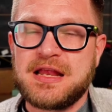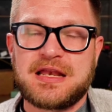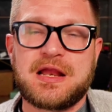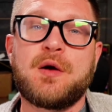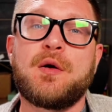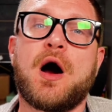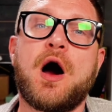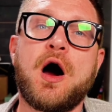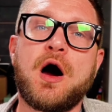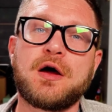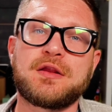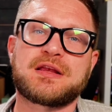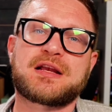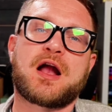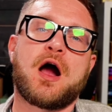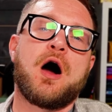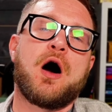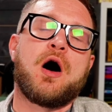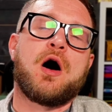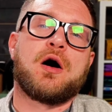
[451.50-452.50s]
Now, are the
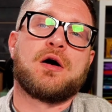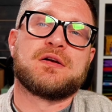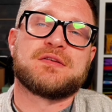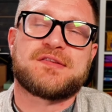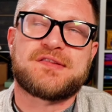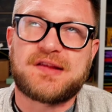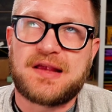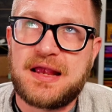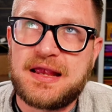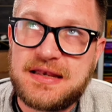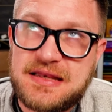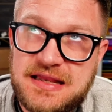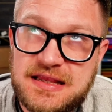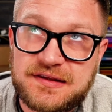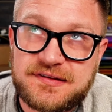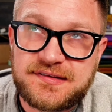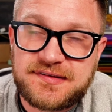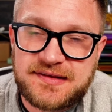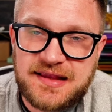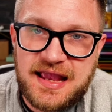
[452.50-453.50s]
cards in this
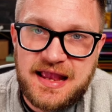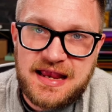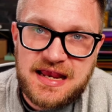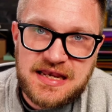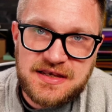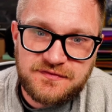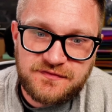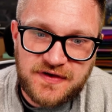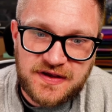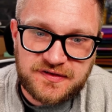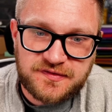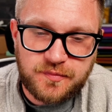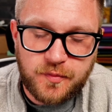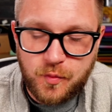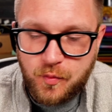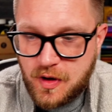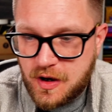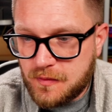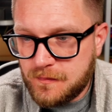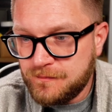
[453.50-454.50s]
set investable?
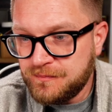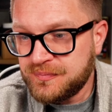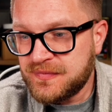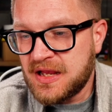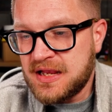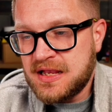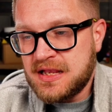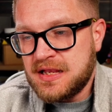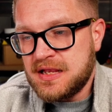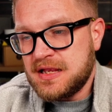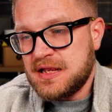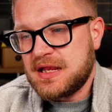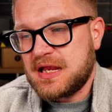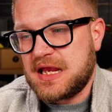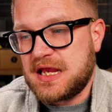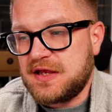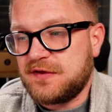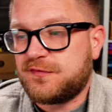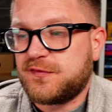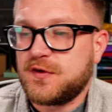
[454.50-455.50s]
Well,
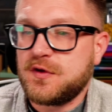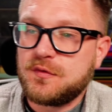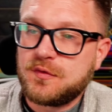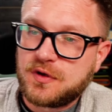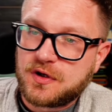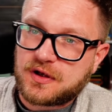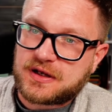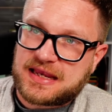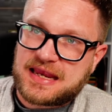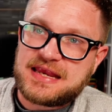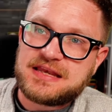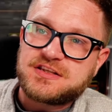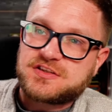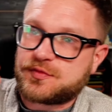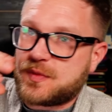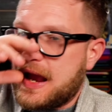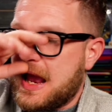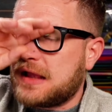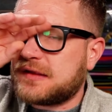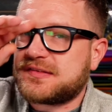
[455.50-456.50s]
if you look into
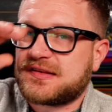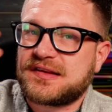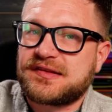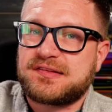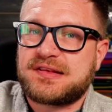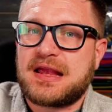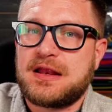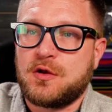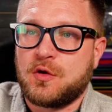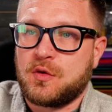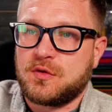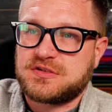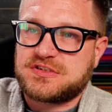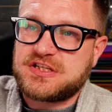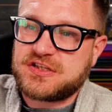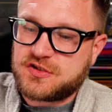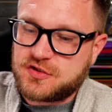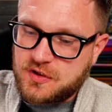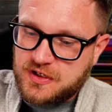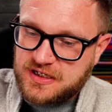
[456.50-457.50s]
it, as this set
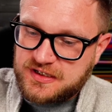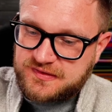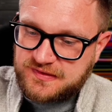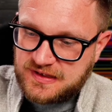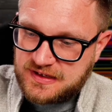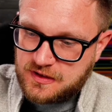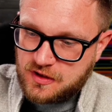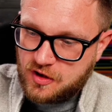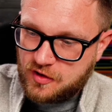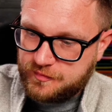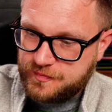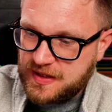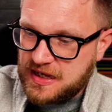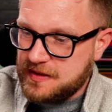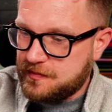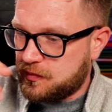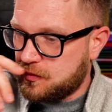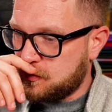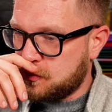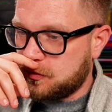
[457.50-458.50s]
launches, you're going to see a lot of
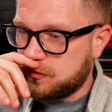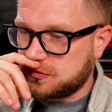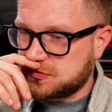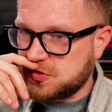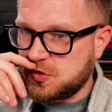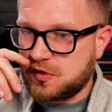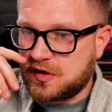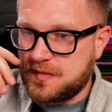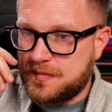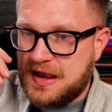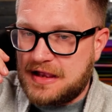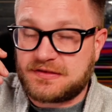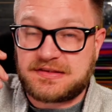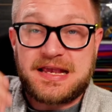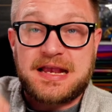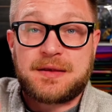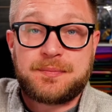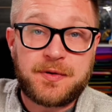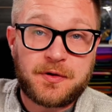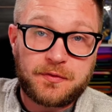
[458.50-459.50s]
people talk about
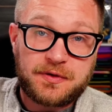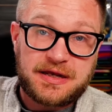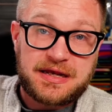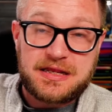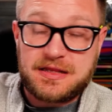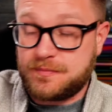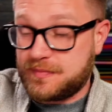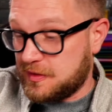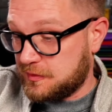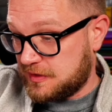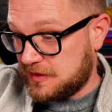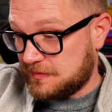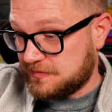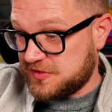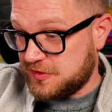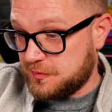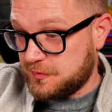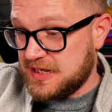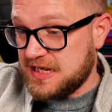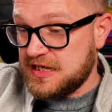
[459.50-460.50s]
deck building in the build up
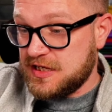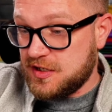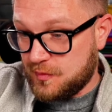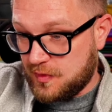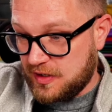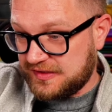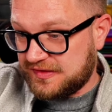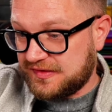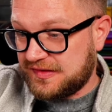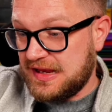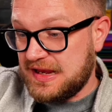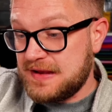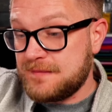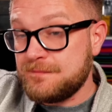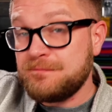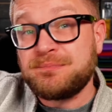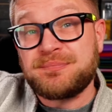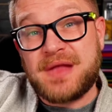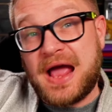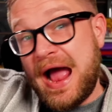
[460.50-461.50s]
to EUIC
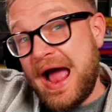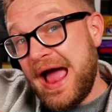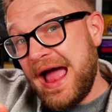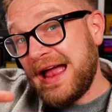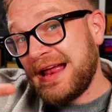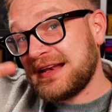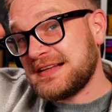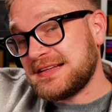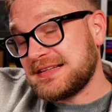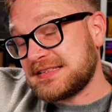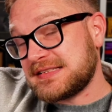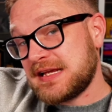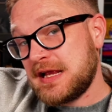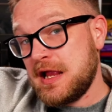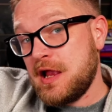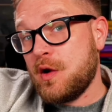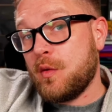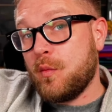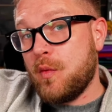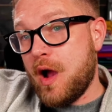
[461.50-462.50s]
and
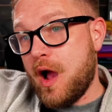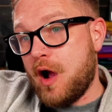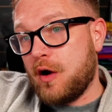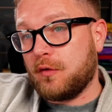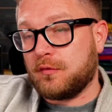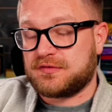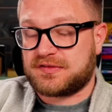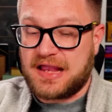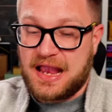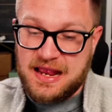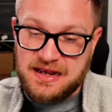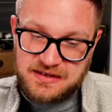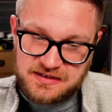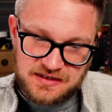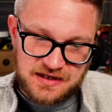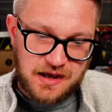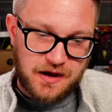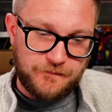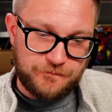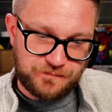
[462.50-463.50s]
Worlds. And
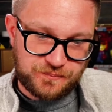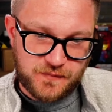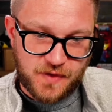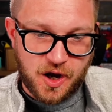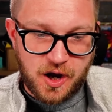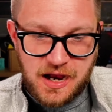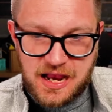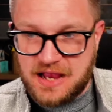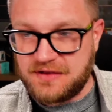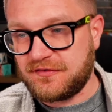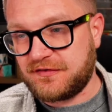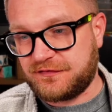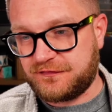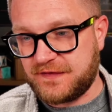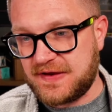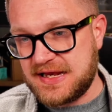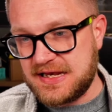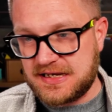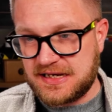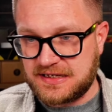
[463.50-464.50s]
I have a
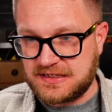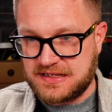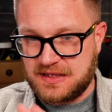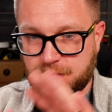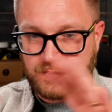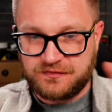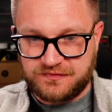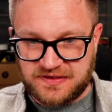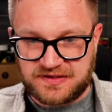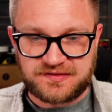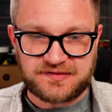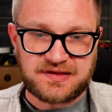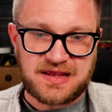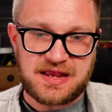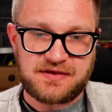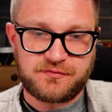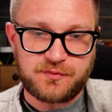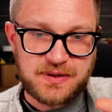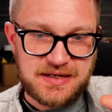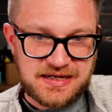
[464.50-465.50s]
feeling that with this set,
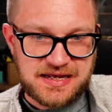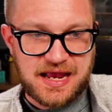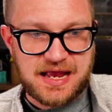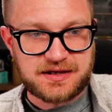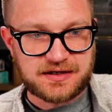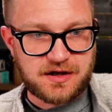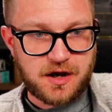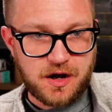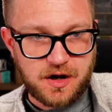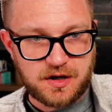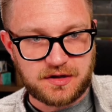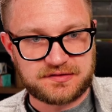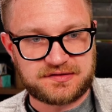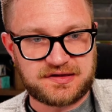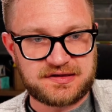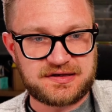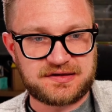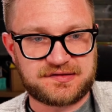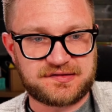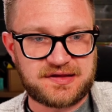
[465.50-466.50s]
if we get cards in
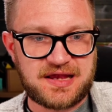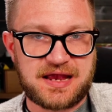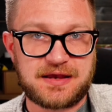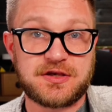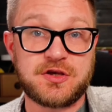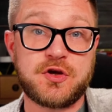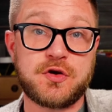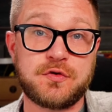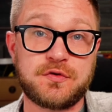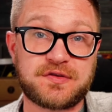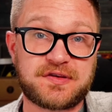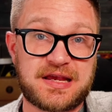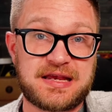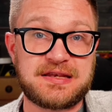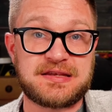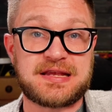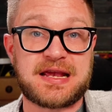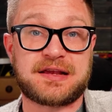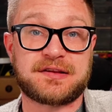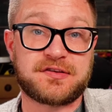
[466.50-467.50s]
this set used in
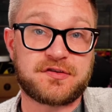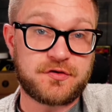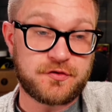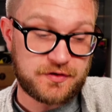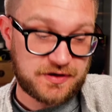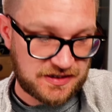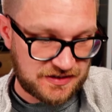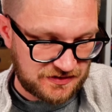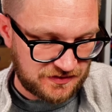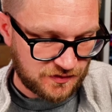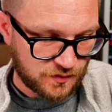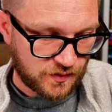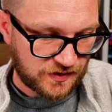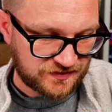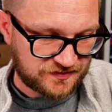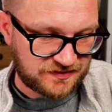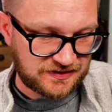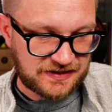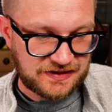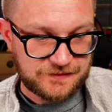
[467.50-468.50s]
decks during
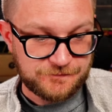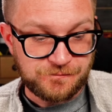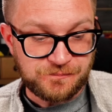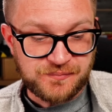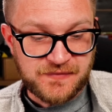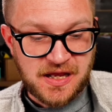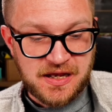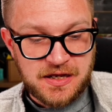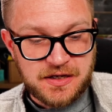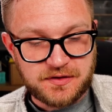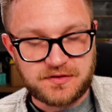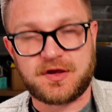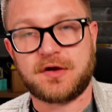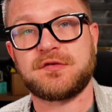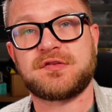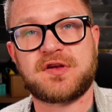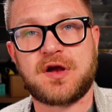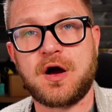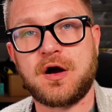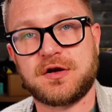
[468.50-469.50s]
EUIC, those
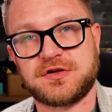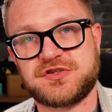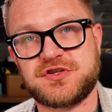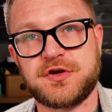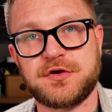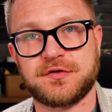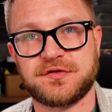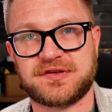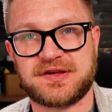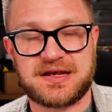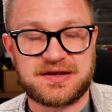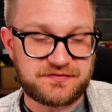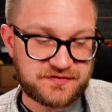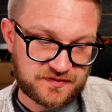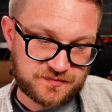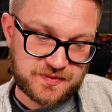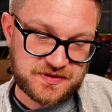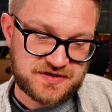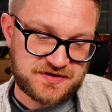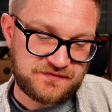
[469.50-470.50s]
cards used, and
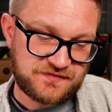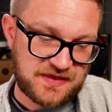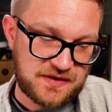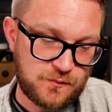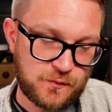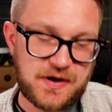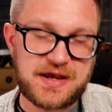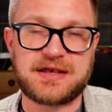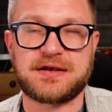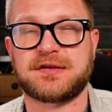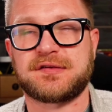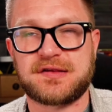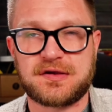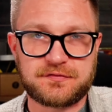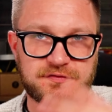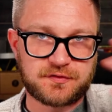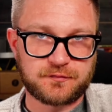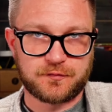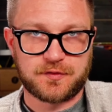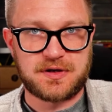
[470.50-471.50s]
especially if they win, because they
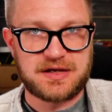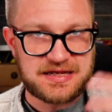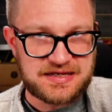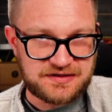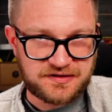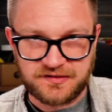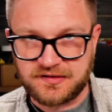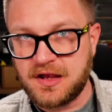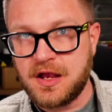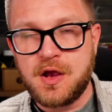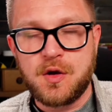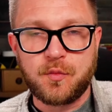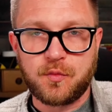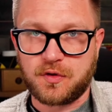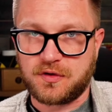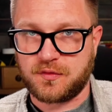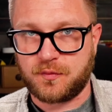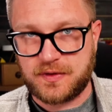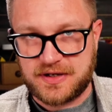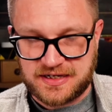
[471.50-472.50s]
often release what
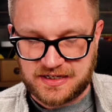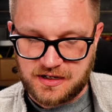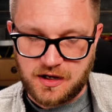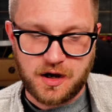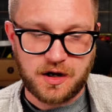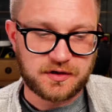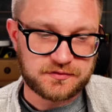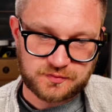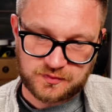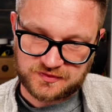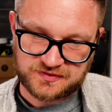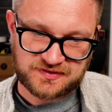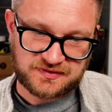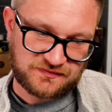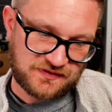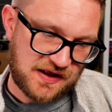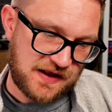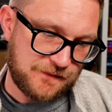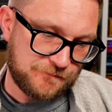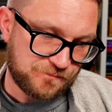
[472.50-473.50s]
the winning cards were and stuff
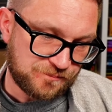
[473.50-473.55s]
like that,